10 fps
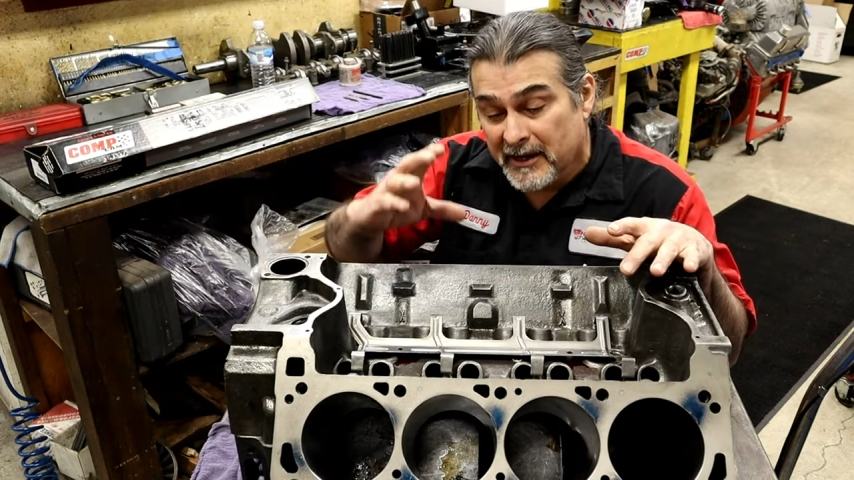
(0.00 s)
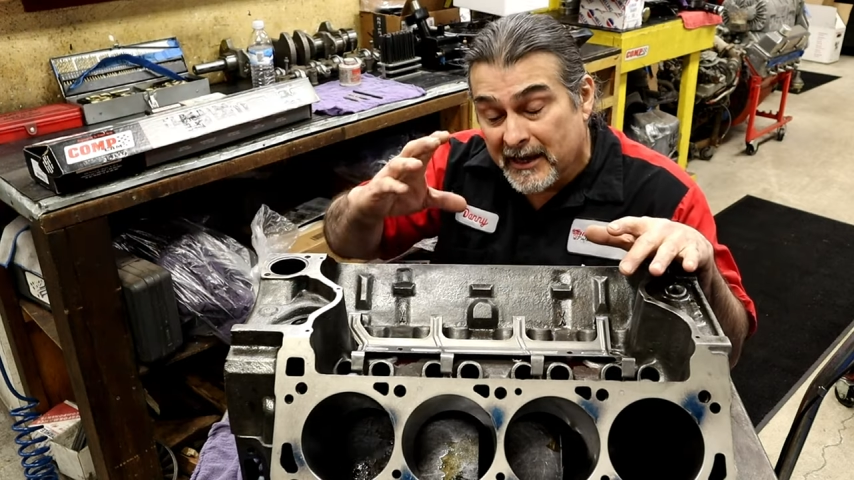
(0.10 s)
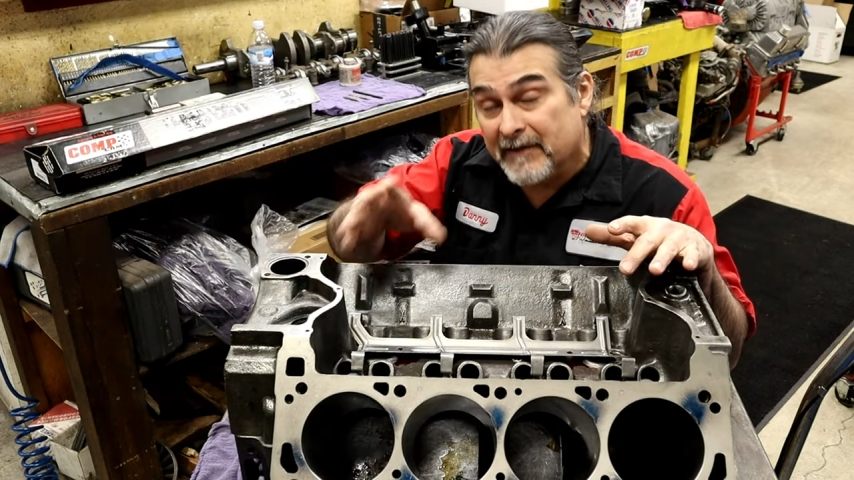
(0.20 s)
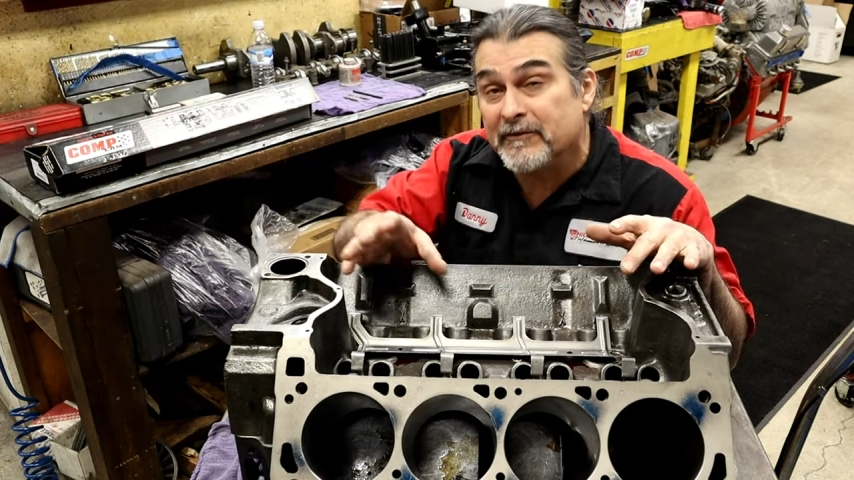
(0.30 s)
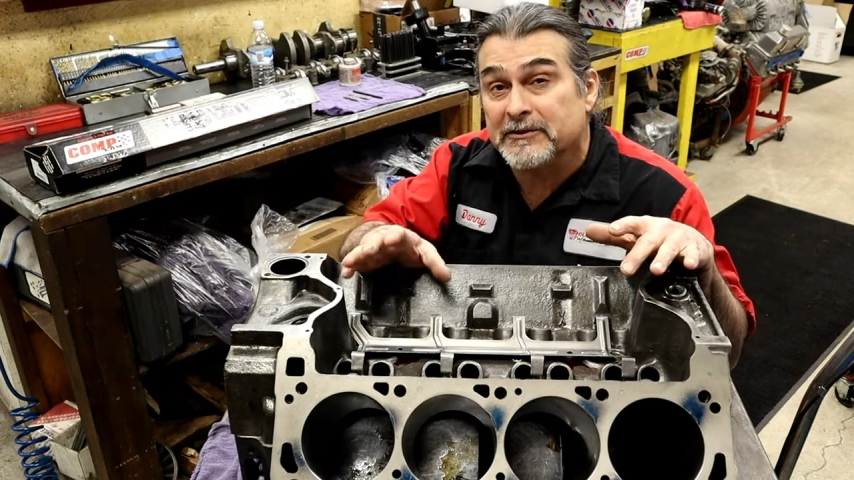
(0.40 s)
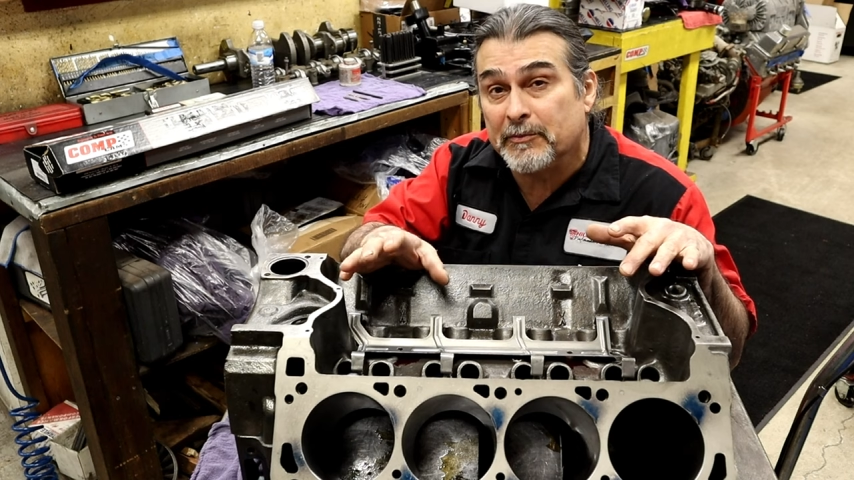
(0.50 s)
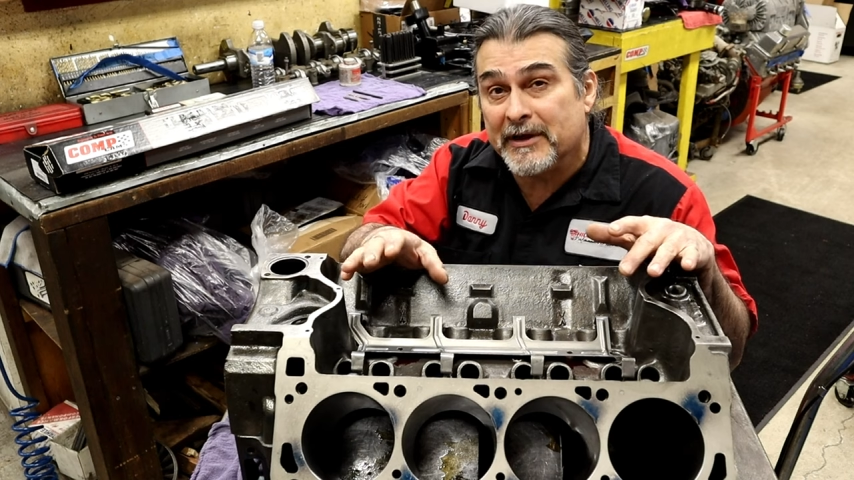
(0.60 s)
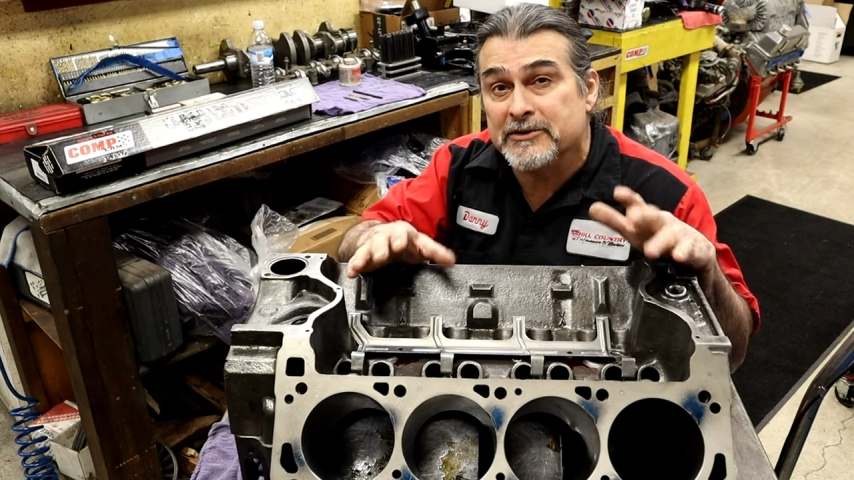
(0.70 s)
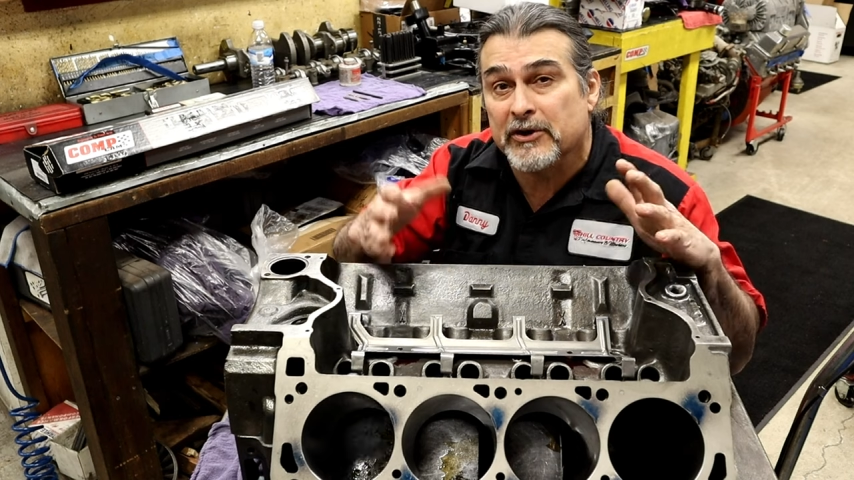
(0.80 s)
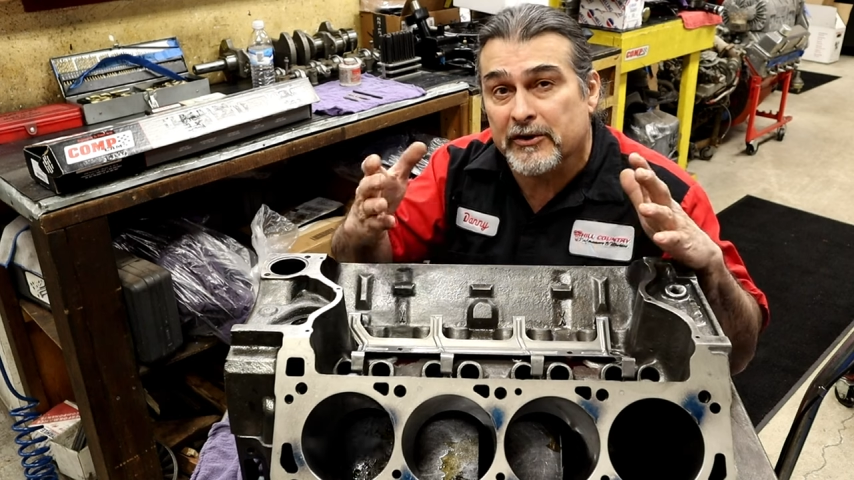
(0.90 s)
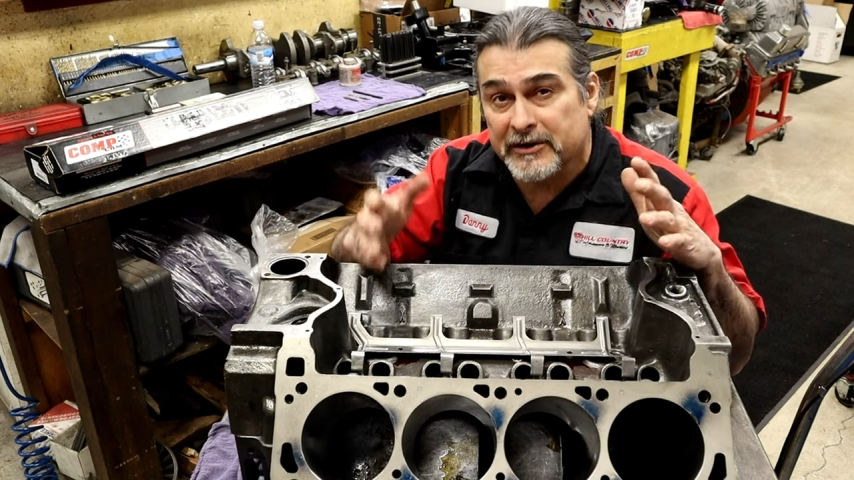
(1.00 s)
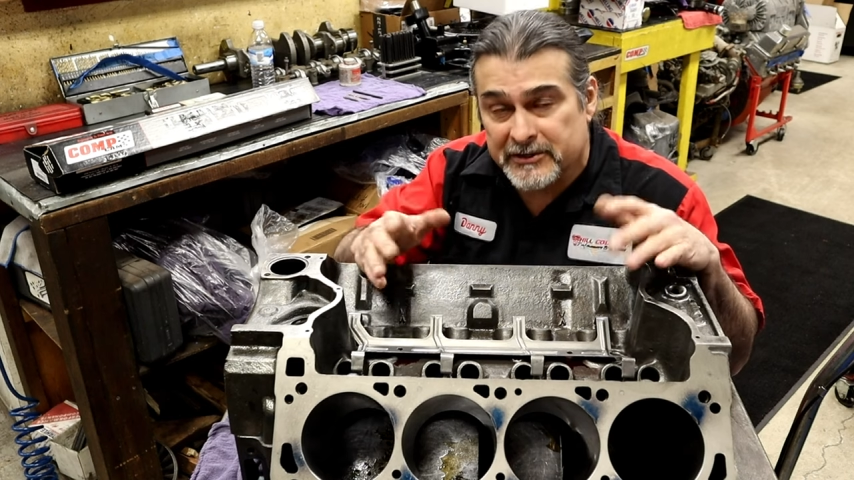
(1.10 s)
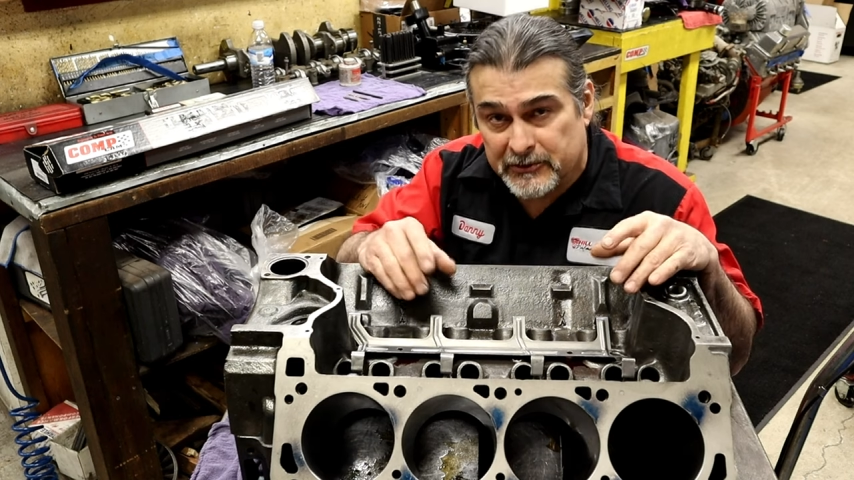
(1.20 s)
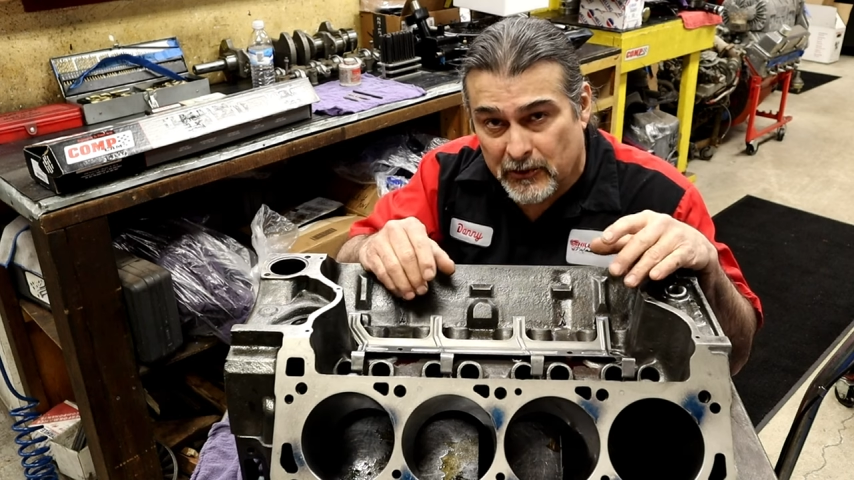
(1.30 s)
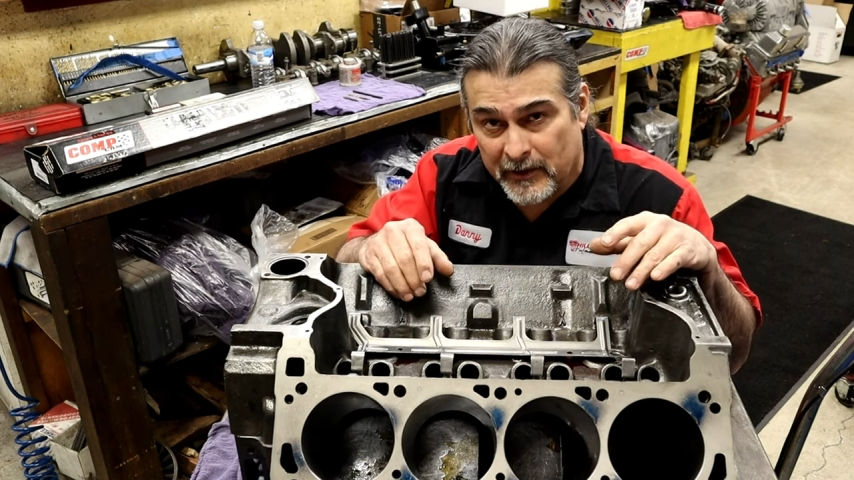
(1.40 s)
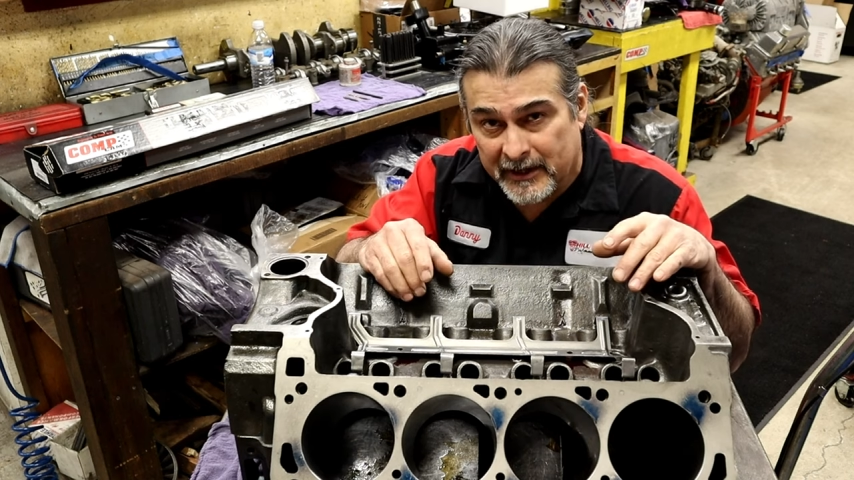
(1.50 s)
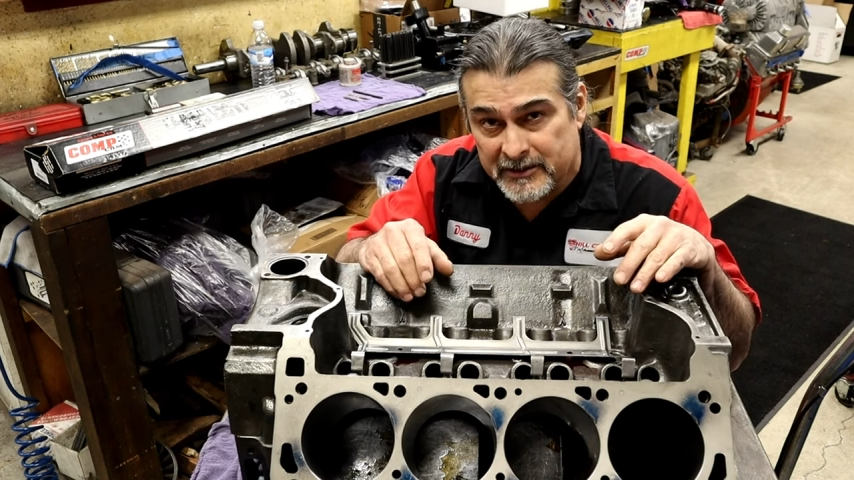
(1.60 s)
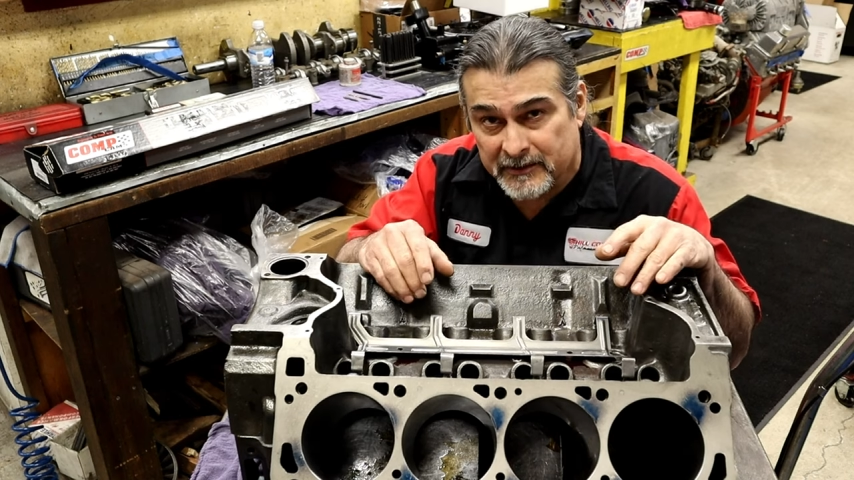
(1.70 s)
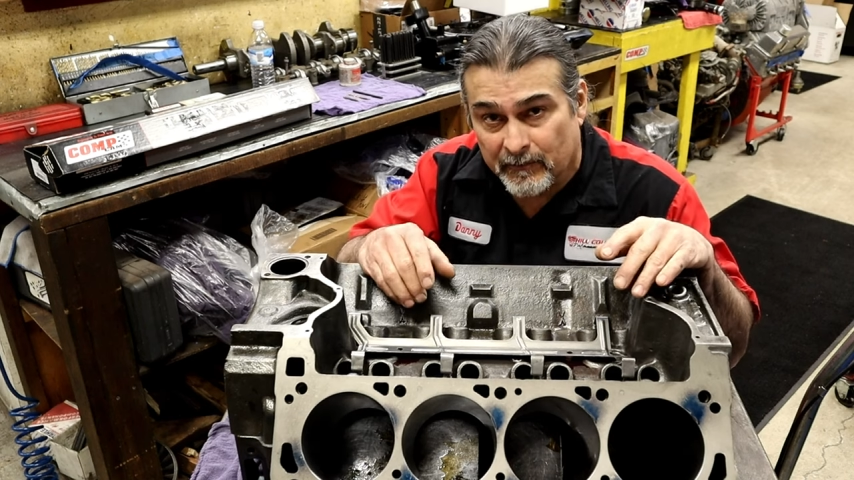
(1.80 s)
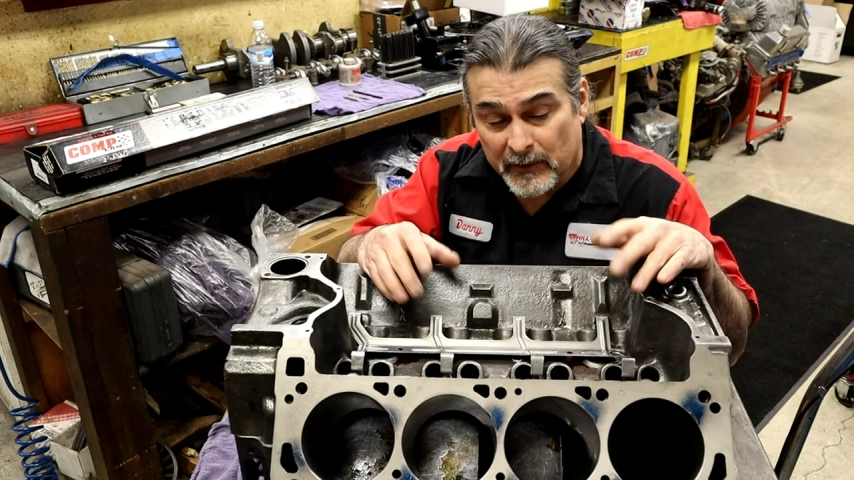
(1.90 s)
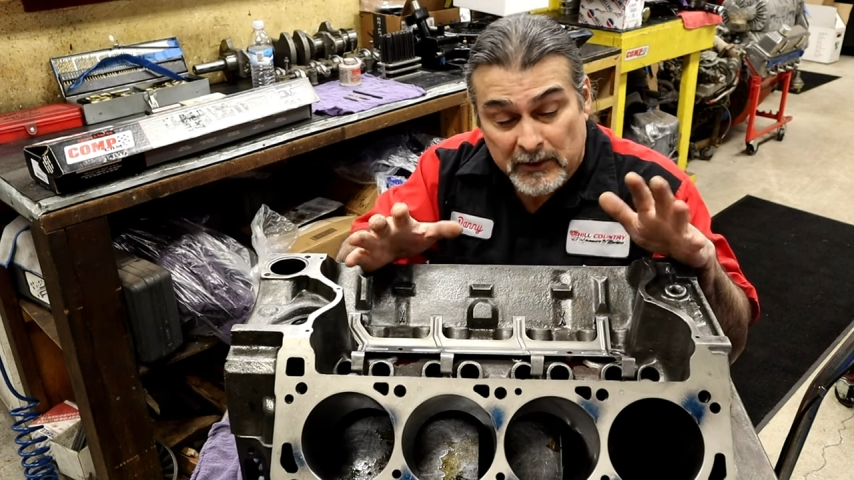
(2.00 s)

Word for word: If it spins, you're going to destroy an engine.